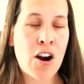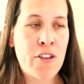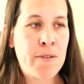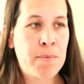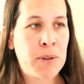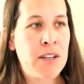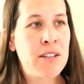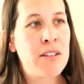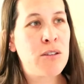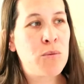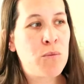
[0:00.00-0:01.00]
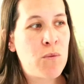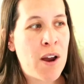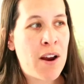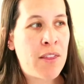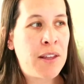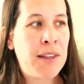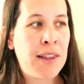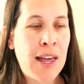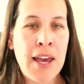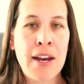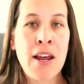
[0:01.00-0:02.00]
the places where the
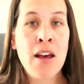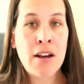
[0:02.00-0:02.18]
light